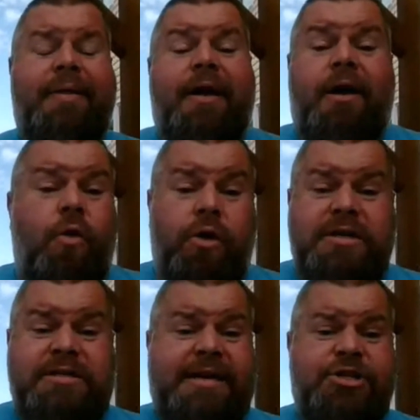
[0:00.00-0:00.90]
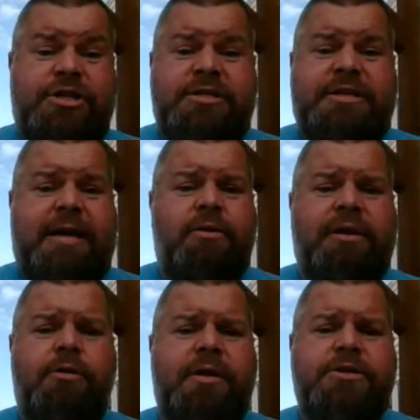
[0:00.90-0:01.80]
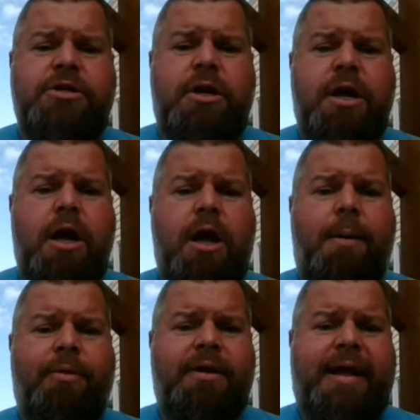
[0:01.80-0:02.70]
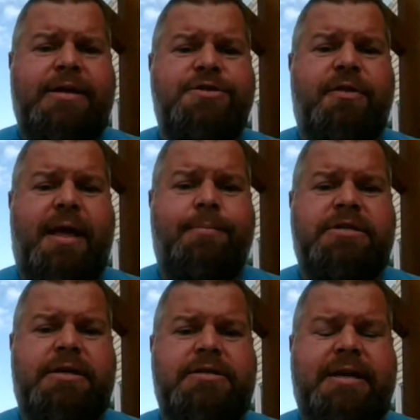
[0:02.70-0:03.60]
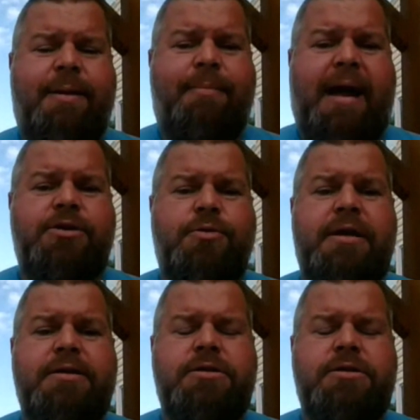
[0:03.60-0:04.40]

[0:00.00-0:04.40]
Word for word: Um, and the other organizations, it, it literally took a, a, couple of days for them to to get back to us.